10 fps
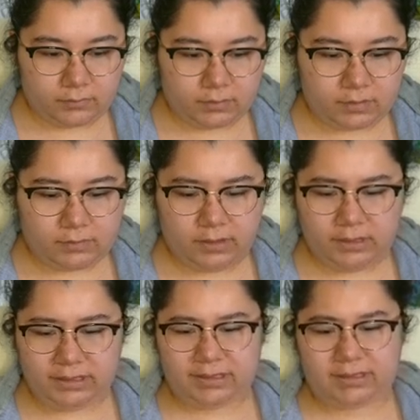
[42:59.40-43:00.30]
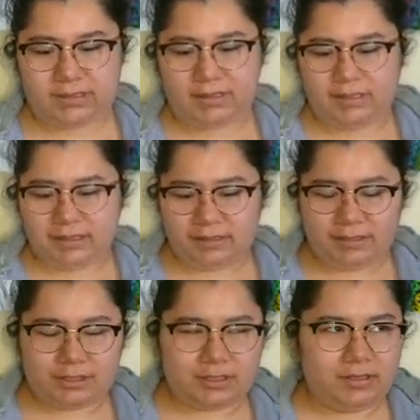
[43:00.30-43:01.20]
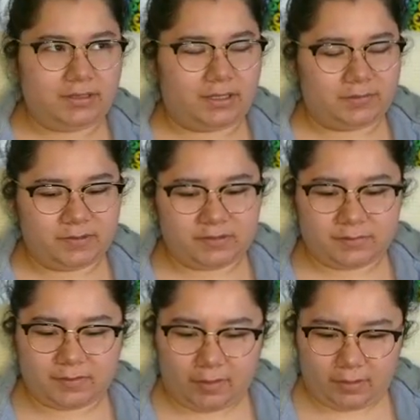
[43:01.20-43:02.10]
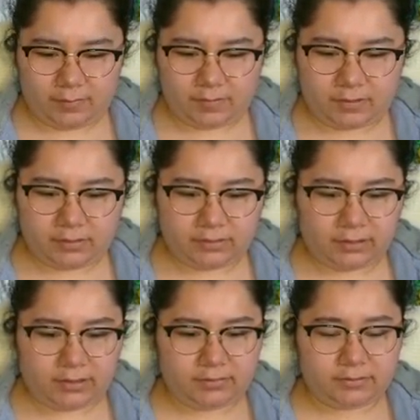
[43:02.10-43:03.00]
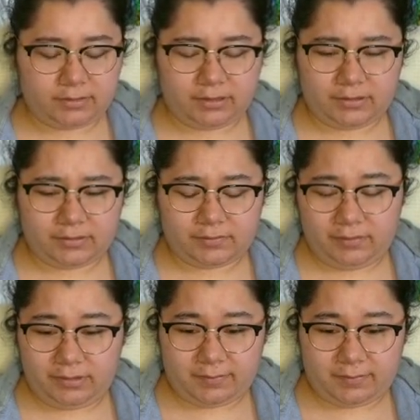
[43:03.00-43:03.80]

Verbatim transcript: That's why like I get like shitty comments sometimes online, and it doesn't really